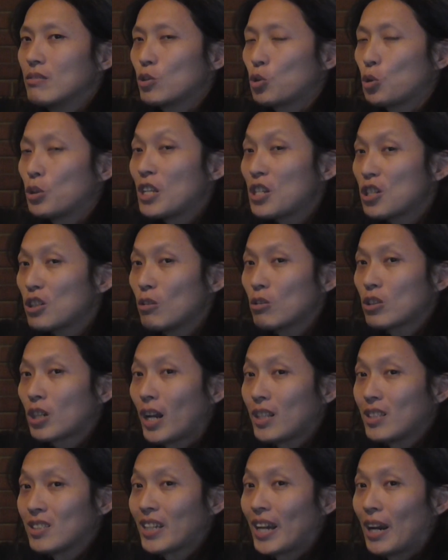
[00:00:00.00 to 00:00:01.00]
traditional
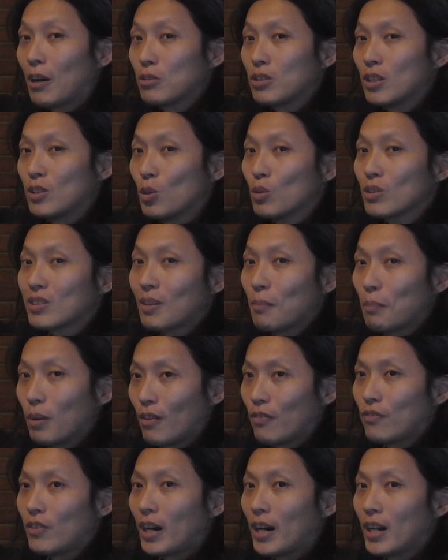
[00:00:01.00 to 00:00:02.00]
Chinese character, not
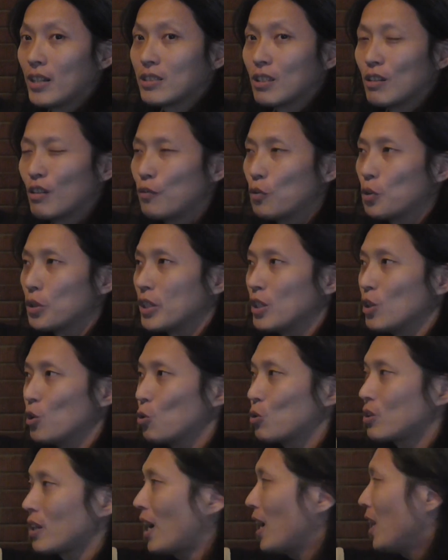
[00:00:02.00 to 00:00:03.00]
simplified. Therefore, he
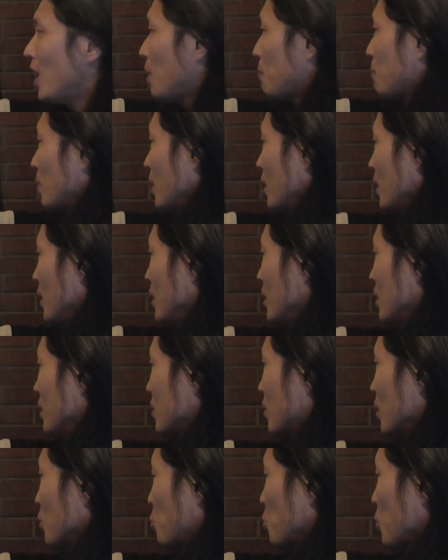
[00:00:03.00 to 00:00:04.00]
looked up
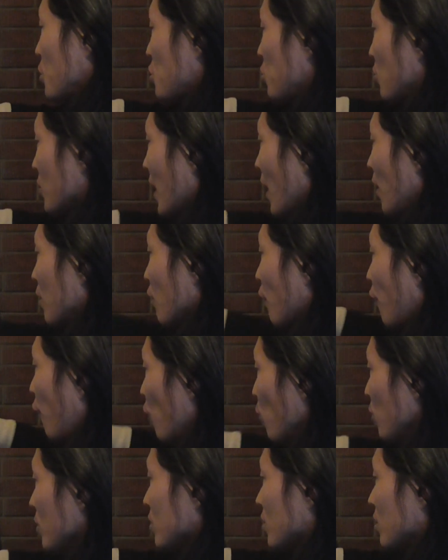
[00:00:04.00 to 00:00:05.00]
the traditional character
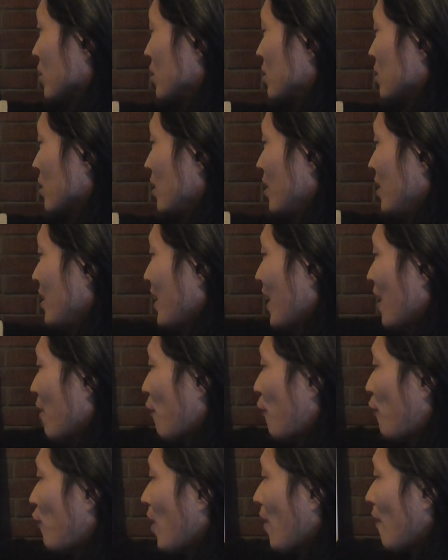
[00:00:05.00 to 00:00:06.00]
for this
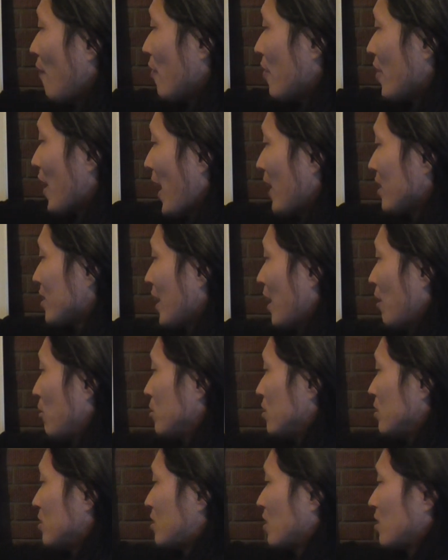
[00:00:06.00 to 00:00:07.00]
and found that
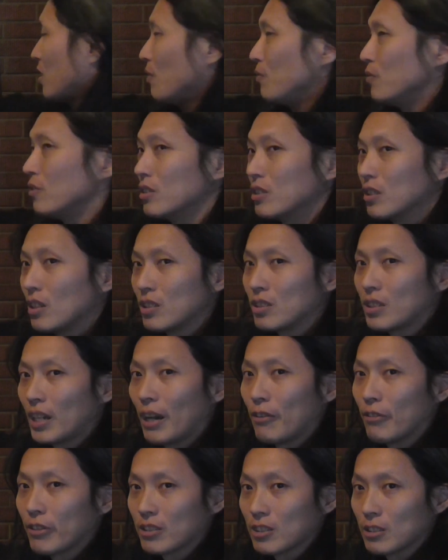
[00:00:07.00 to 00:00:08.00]
character instead of this
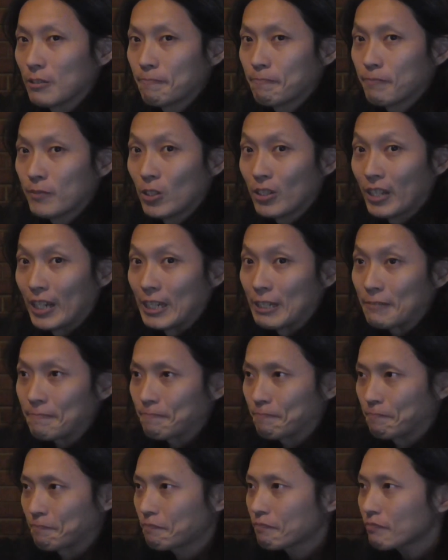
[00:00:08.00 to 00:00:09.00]
character. Okay,
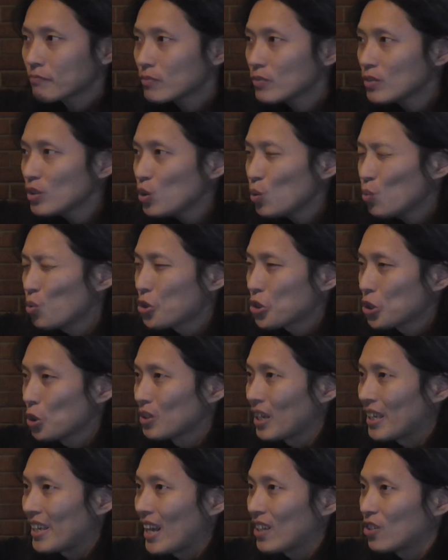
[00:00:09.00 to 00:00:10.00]
will
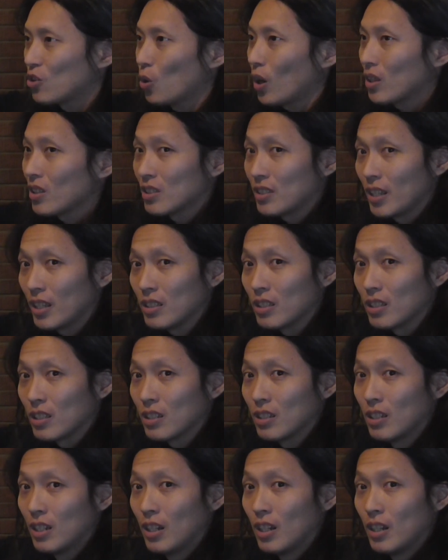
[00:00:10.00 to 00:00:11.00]
show that he has no
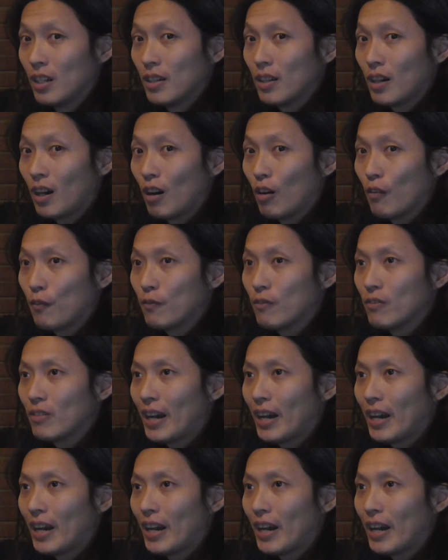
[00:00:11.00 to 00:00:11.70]
understanding of